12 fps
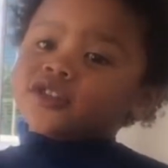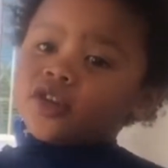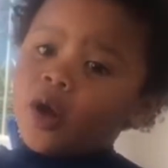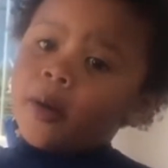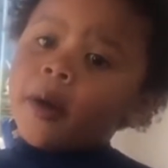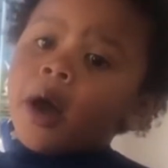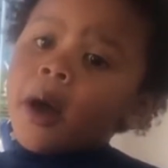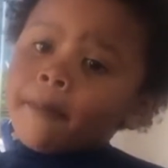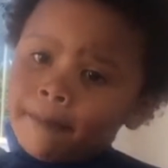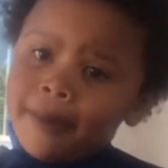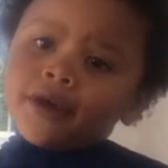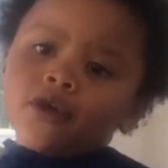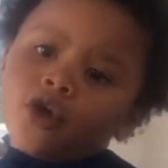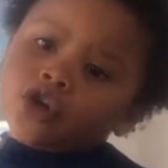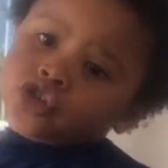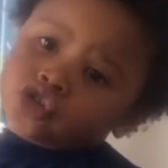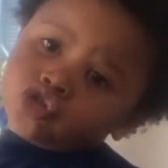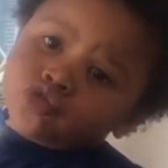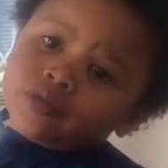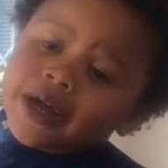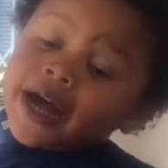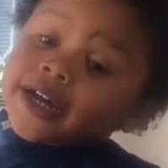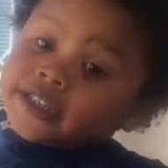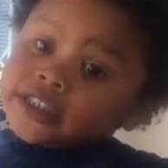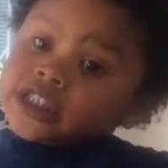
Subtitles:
are my costume and